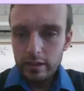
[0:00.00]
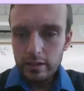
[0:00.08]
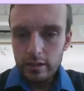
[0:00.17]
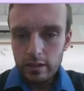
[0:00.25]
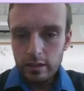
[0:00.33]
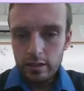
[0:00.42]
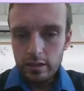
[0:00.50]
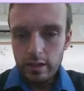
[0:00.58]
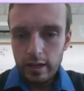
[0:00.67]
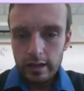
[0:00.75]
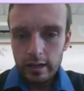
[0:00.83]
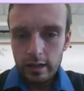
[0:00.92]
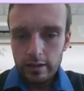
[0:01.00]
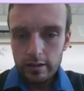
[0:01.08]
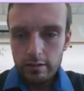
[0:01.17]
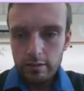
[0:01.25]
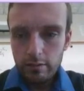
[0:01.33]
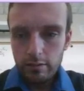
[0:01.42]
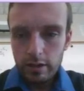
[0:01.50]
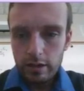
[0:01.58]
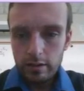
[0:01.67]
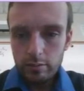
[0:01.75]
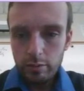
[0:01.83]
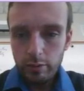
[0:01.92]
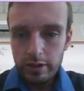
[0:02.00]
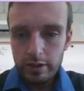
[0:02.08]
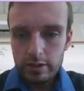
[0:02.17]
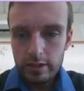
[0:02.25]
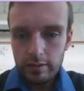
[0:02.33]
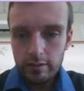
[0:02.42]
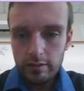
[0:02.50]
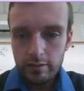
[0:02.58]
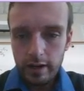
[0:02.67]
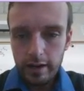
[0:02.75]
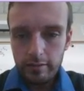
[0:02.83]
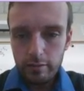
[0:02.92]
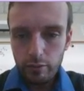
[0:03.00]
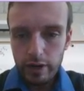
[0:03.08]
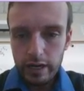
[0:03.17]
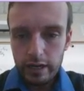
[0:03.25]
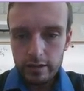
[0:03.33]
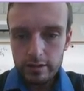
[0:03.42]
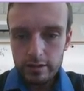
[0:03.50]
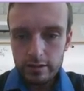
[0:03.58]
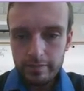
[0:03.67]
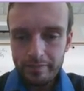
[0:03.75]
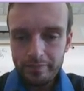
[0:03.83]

The 93.75 radians,